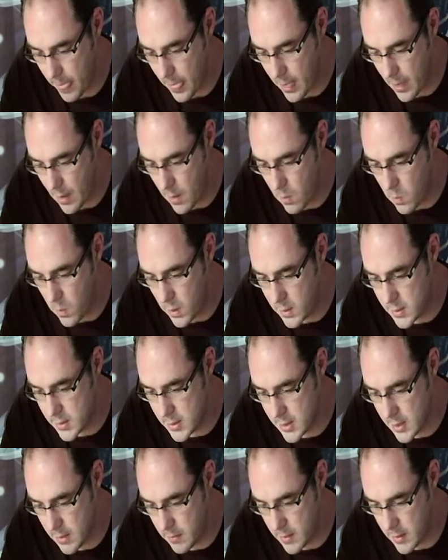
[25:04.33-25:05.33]
One
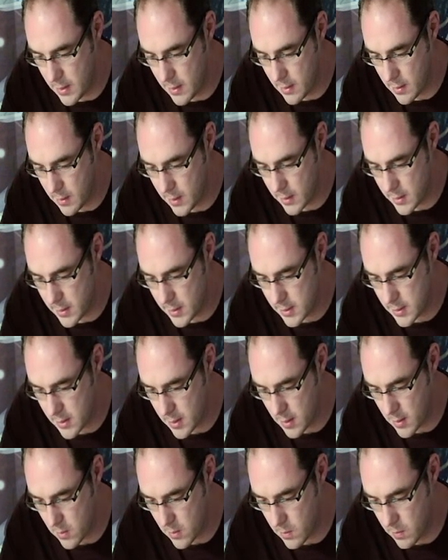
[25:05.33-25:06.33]
demon in line of
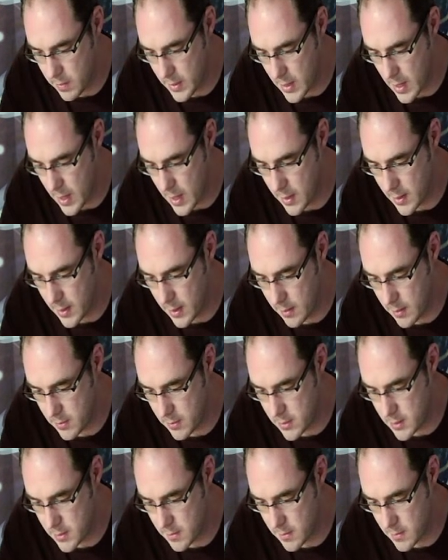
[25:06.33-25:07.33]
sight will be unable
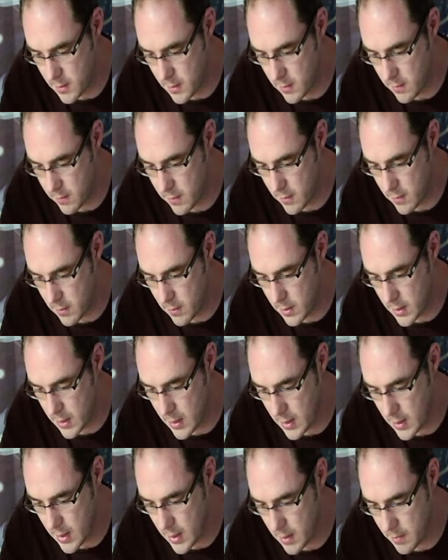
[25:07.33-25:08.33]
to move on
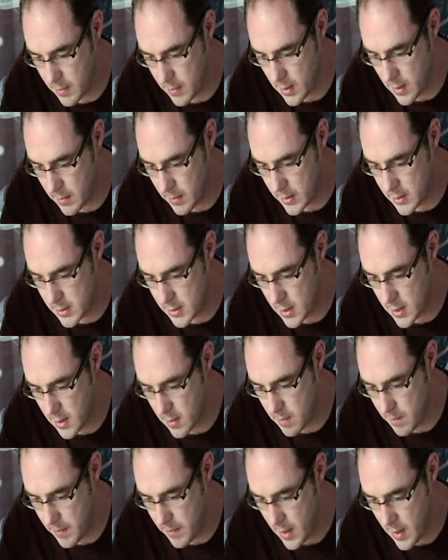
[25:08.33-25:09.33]
their upcoming
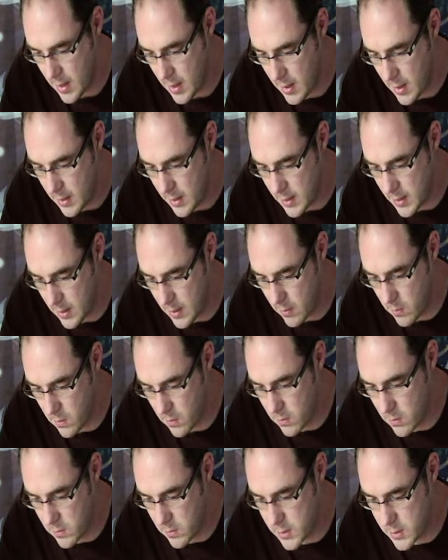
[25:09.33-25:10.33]
turn. They will
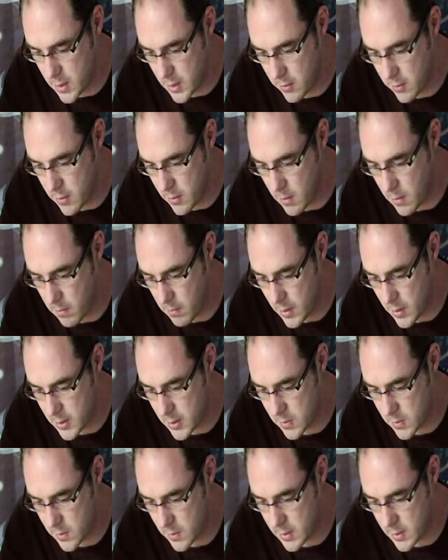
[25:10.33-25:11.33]
also grant
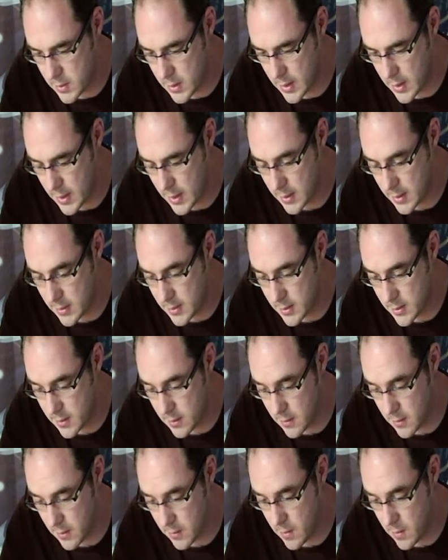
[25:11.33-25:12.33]
+1 to hit
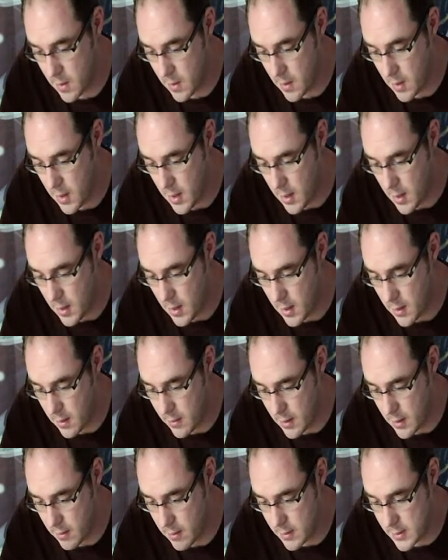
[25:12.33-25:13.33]
to
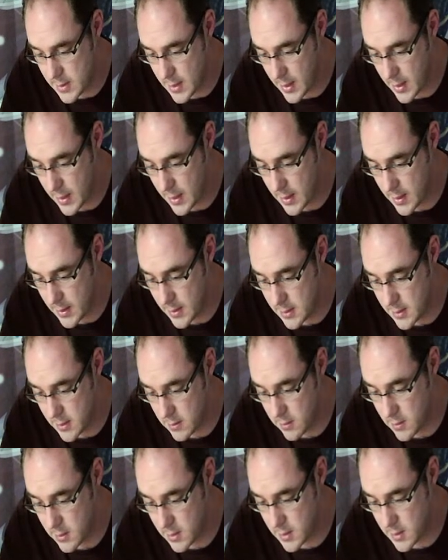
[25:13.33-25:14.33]
their attacker until
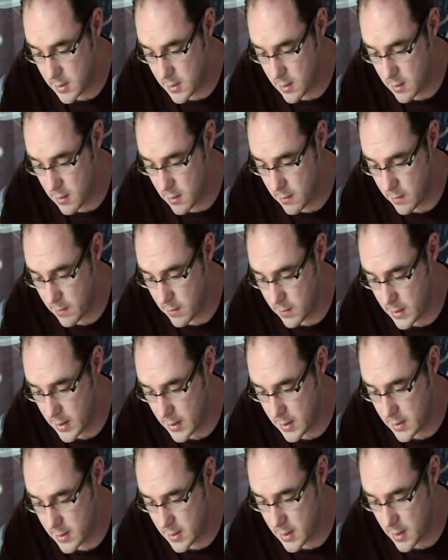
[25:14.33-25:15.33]
the start of your
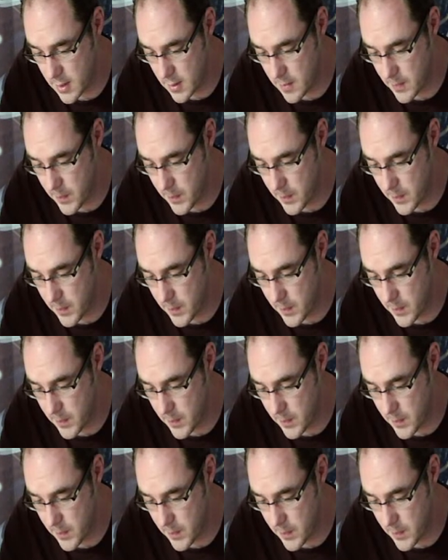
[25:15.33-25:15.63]
next turn.